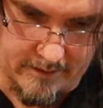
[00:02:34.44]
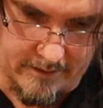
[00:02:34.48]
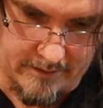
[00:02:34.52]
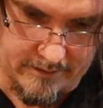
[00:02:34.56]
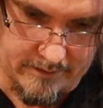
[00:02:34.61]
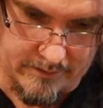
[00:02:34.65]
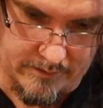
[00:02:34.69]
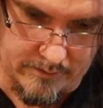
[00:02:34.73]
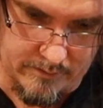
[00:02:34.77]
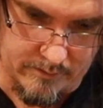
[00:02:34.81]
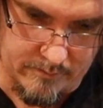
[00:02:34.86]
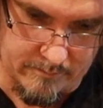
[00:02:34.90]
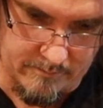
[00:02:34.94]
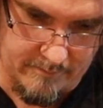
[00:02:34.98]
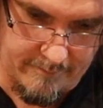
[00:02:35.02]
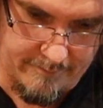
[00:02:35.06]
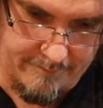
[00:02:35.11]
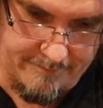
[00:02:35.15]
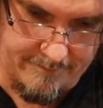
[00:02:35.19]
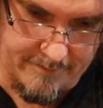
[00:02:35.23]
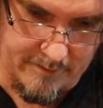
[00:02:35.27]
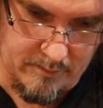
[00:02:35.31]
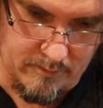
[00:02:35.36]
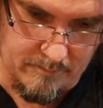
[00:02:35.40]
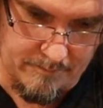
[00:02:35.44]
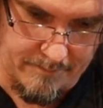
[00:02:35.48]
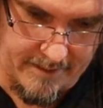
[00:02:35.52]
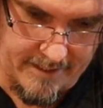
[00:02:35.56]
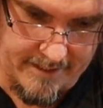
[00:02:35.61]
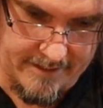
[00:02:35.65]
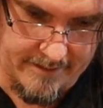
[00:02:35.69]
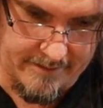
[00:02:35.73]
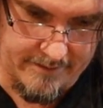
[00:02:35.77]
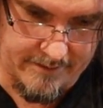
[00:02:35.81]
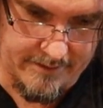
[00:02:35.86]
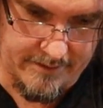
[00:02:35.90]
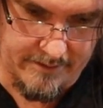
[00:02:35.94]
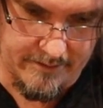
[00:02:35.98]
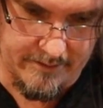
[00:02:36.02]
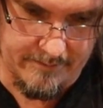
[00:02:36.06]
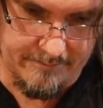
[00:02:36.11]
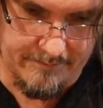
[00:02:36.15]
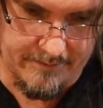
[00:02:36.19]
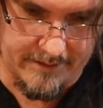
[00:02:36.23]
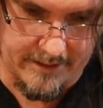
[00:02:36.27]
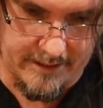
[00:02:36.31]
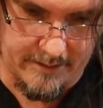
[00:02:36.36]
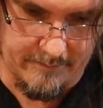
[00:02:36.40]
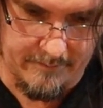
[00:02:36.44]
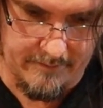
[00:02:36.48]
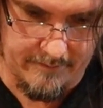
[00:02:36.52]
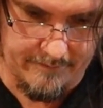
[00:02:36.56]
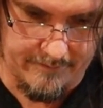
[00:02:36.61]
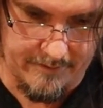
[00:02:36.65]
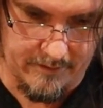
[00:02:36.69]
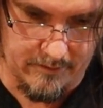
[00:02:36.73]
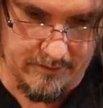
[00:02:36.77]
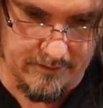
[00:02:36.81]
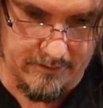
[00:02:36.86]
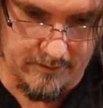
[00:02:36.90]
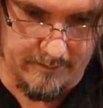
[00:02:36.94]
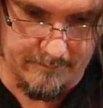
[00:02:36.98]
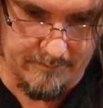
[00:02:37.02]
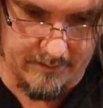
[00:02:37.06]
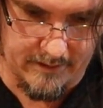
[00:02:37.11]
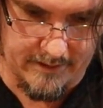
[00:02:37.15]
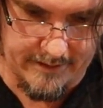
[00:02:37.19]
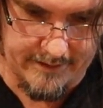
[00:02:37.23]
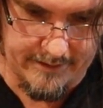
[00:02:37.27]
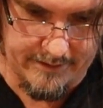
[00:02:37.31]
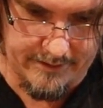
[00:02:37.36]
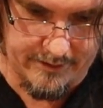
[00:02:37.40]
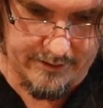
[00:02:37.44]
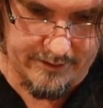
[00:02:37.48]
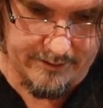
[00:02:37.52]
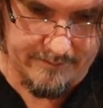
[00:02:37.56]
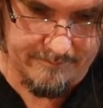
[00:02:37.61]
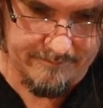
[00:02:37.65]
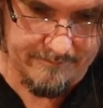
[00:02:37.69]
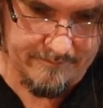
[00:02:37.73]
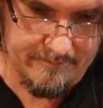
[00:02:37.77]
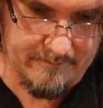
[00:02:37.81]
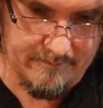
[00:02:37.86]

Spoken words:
Nice little felt pad to keep the filter in place.